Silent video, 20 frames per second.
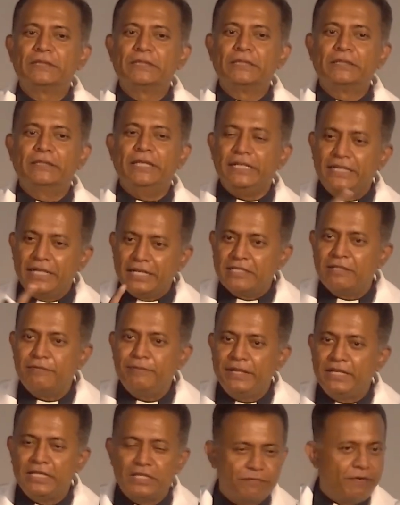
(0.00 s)
That doesn't
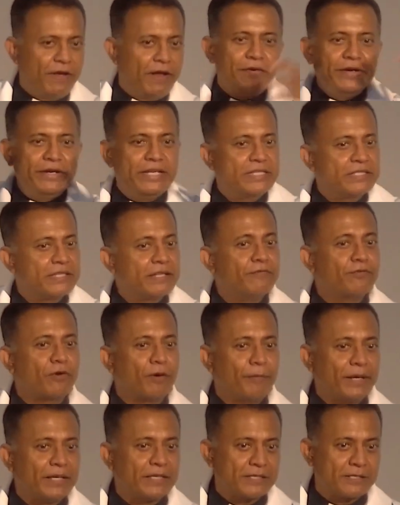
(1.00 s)
mean he's very distant
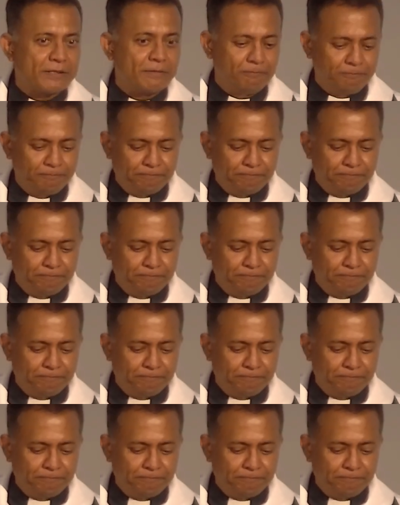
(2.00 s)
from us.